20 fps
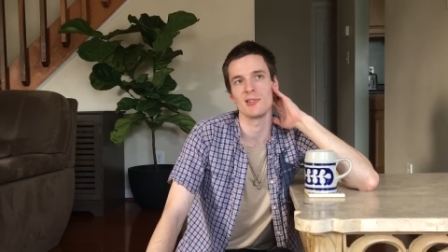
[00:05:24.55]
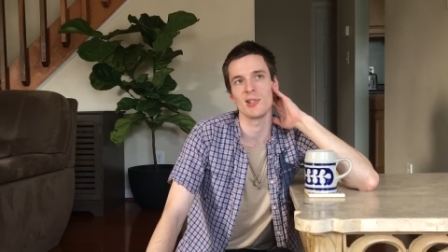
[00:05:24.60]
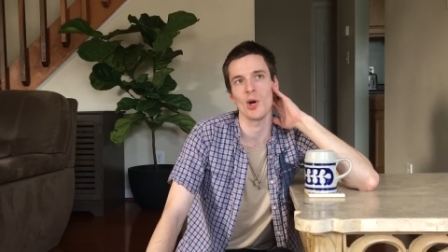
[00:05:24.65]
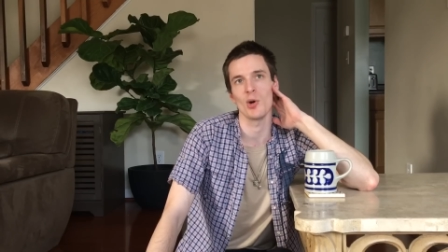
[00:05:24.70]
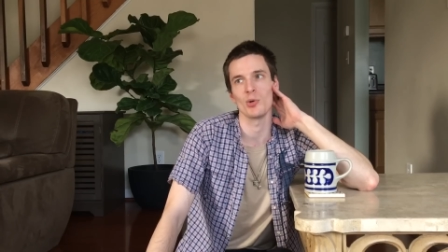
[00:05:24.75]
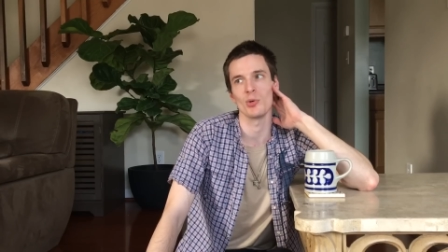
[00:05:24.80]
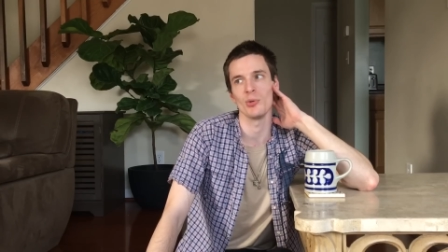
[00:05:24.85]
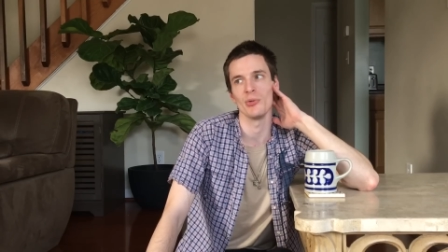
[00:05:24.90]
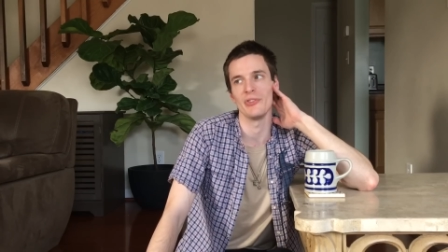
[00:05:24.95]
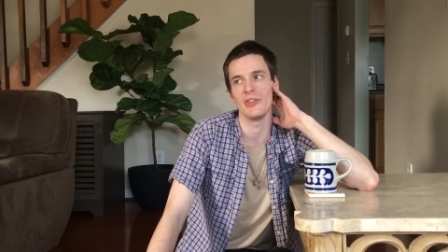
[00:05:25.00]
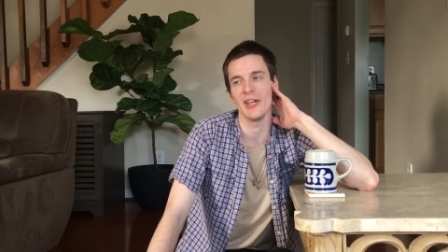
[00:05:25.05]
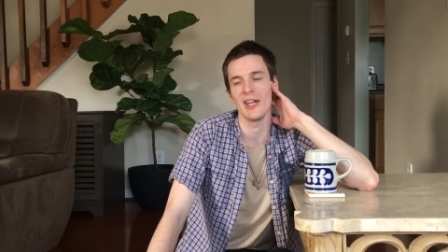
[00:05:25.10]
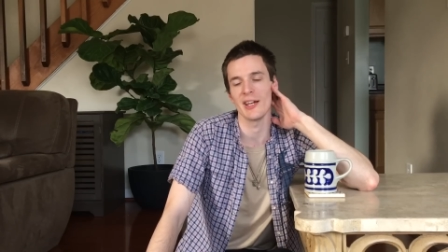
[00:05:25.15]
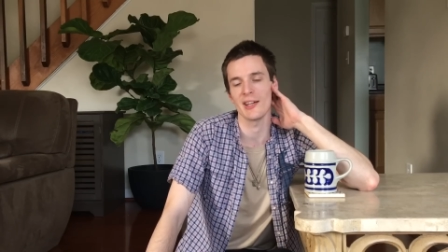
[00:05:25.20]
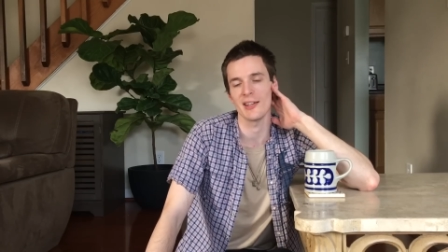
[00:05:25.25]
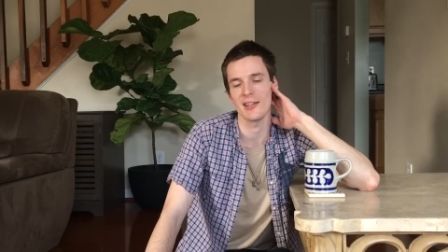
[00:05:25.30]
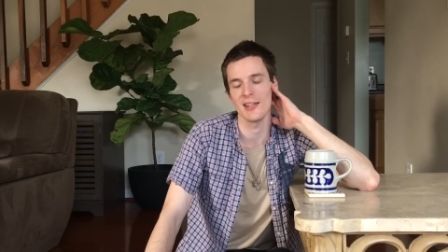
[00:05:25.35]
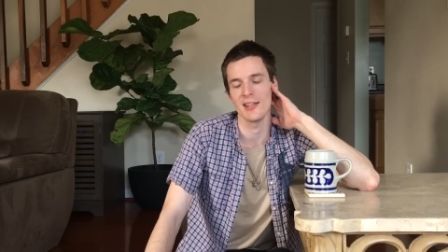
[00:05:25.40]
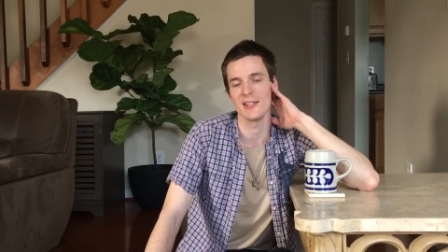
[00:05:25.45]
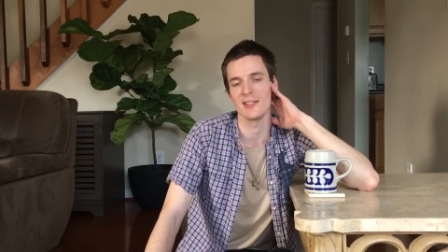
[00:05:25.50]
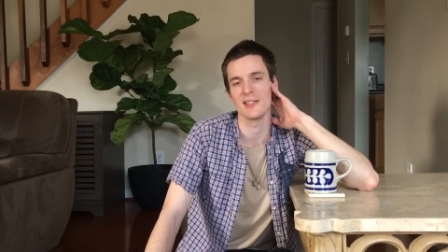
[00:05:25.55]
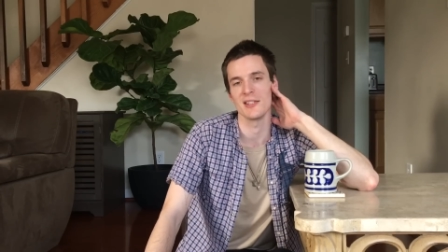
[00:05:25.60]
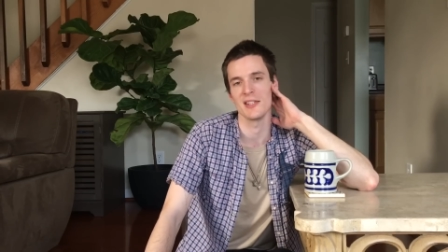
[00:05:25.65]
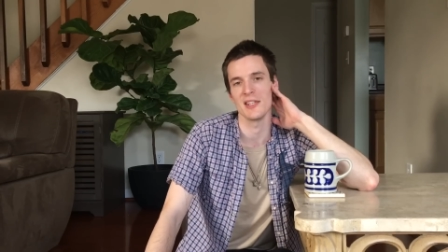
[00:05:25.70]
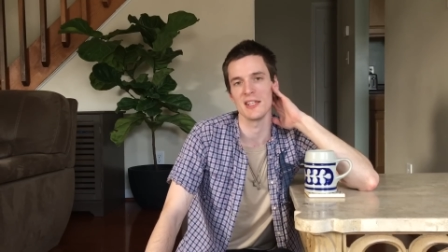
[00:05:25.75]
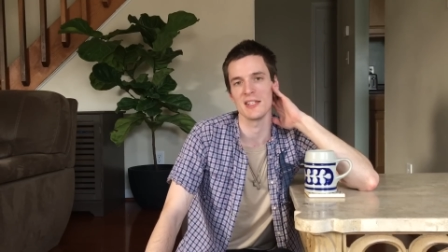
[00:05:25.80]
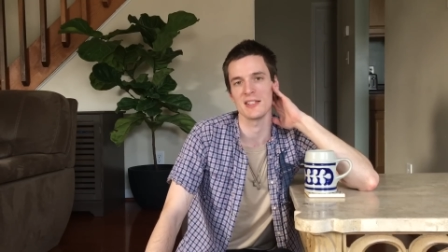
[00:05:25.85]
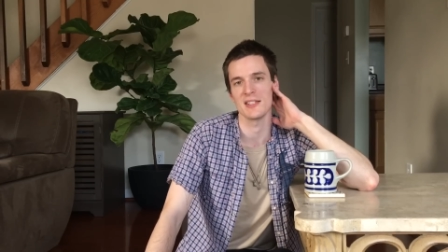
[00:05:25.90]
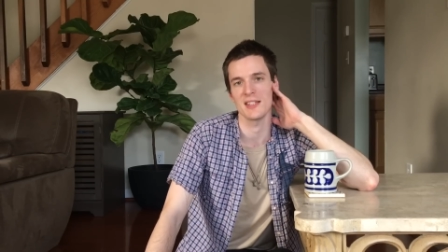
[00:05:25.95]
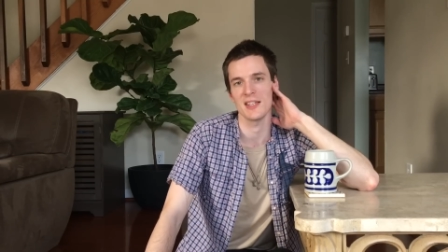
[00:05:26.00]
total dick is
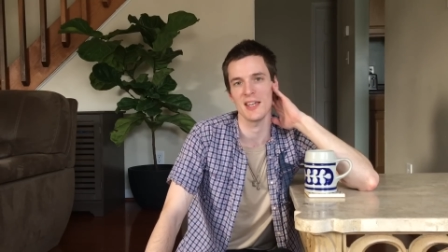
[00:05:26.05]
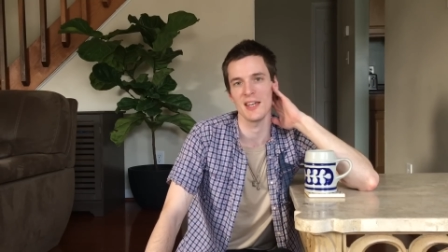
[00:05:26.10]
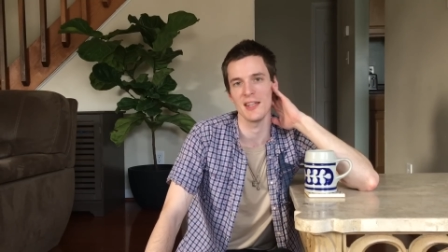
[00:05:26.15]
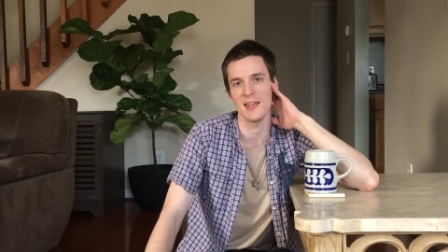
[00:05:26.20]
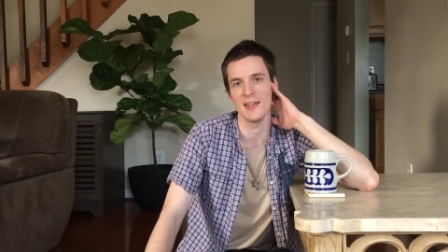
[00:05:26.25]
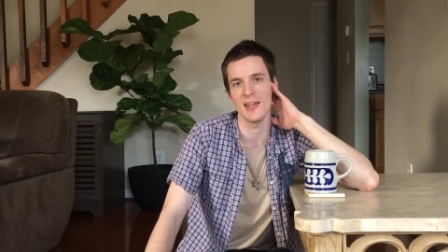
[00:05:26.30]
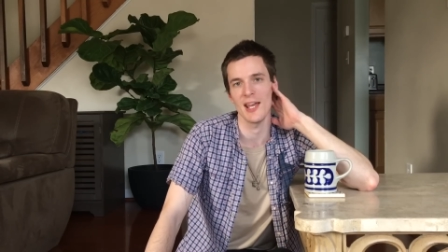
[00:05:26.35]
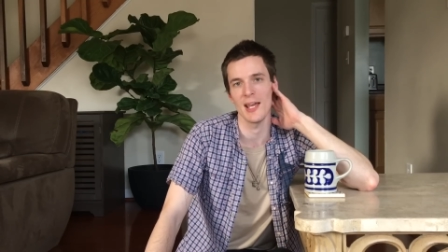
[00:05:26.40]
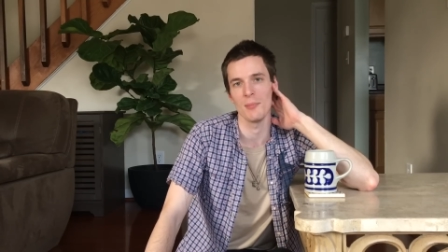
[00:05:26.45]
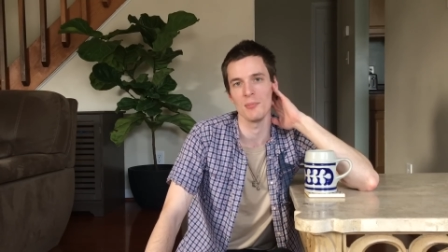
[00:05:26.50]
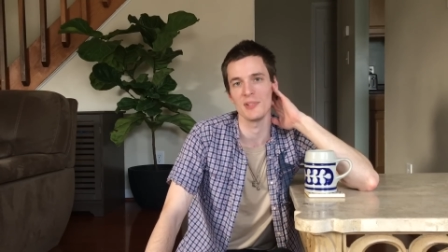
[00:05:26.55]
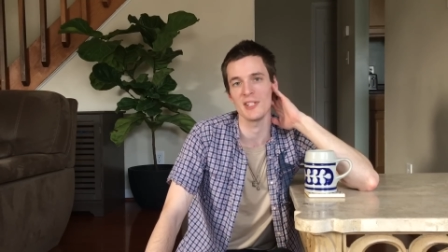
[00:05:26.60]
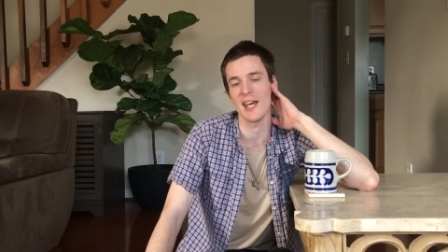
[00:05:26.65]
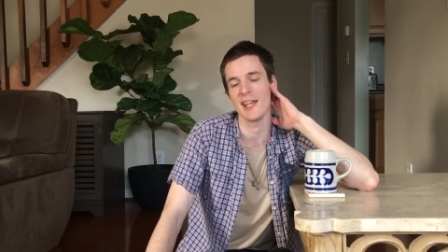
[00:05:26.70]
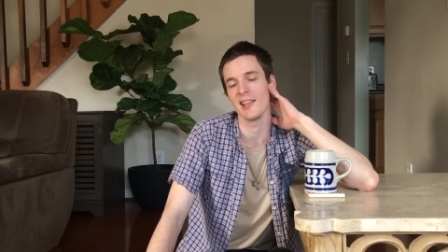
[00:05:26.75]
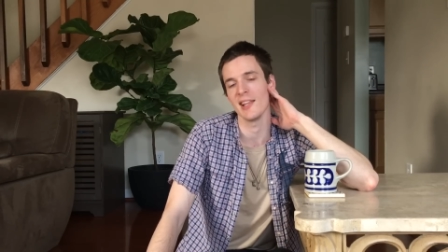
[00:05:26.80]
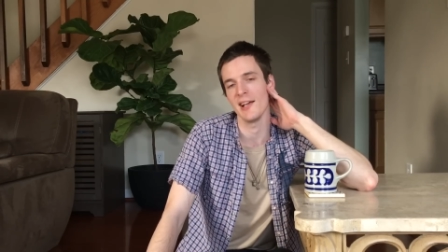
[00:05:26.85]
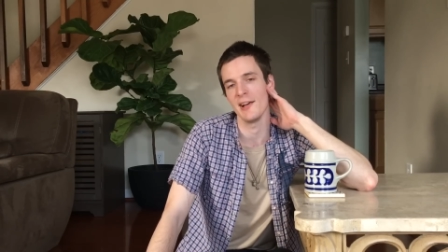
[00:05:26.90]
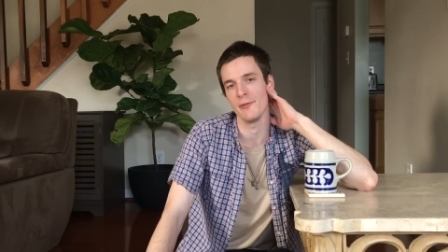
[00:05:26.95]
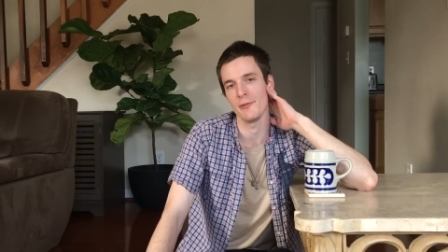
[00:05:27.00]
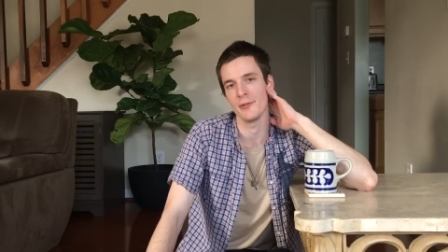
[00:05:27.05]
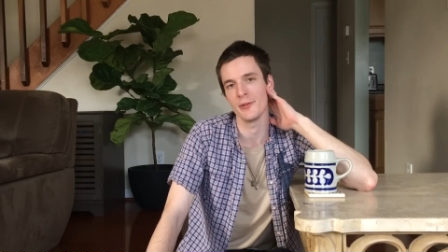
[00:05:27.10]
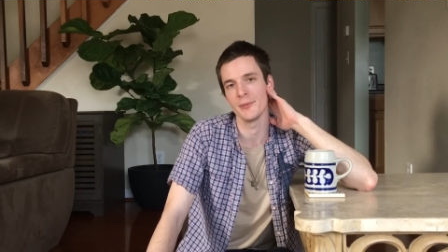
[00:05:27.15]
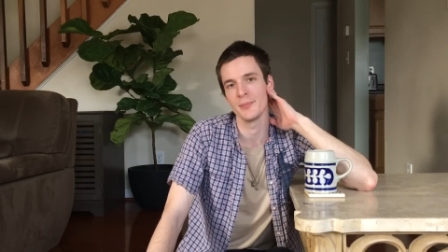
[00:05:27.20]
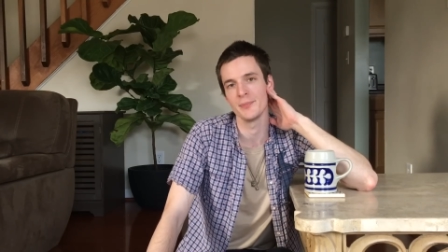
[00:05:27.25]
this kid named Detlev.